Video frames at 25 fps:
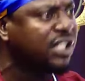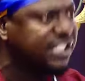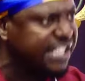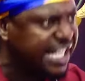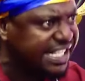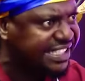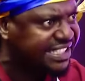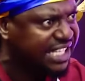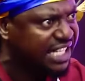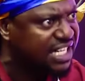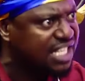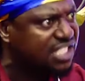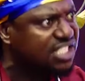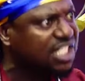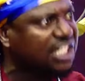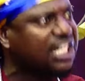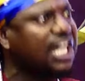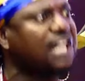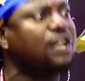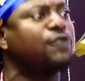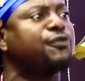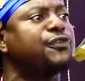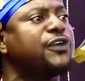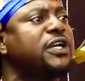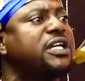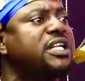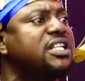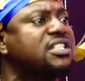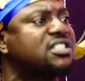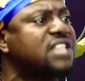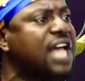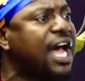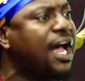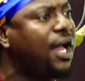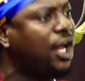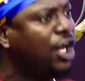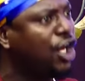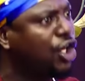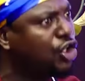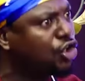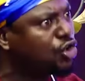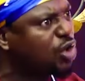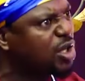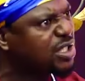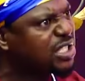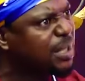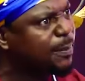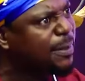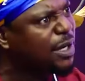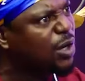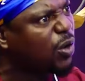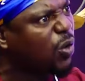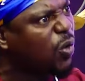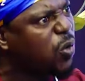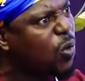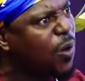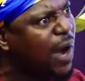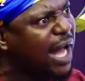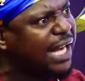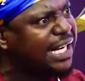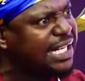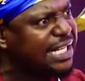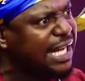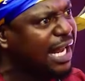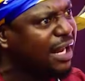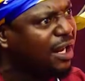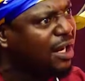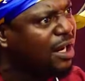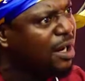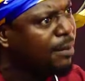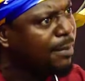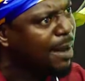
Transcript: yet dinetti can't fit in, sir, into a semi quadia.